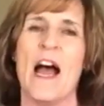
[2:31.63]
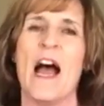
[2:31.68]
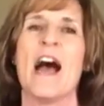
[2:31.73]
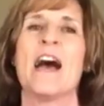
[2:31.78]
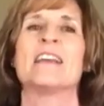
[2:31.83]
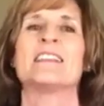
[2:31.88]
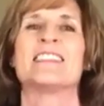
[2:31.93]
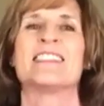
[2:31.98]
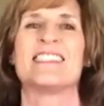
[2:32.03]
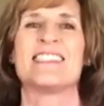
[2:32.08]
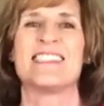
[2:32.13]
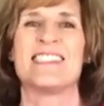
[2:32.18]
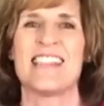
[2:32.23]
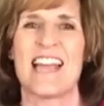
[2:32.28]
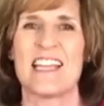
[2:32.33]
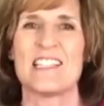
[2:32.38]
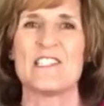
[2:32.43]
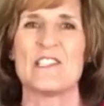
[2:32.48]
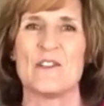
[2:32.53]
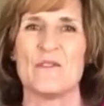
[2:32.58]
and
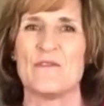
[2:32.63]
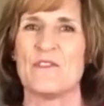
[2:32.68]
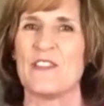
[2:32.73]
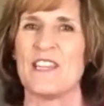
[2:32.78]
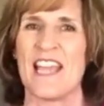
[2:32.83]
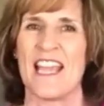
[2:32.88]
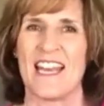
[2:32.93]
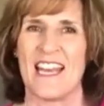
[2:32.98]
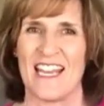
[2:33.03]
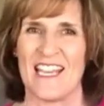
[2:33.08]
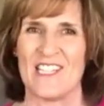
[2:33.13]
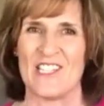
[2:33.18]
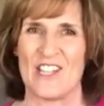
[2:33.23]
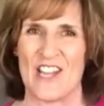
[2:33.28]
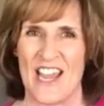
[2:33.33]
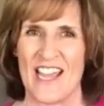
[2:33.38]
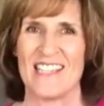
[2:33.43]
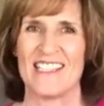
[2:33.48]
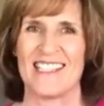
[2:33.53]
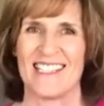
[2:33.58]
stand up for the
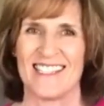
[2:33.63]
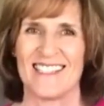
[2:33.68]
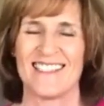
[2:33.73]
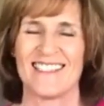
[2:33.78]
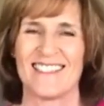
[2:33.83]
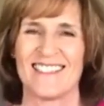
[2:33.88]
NHS.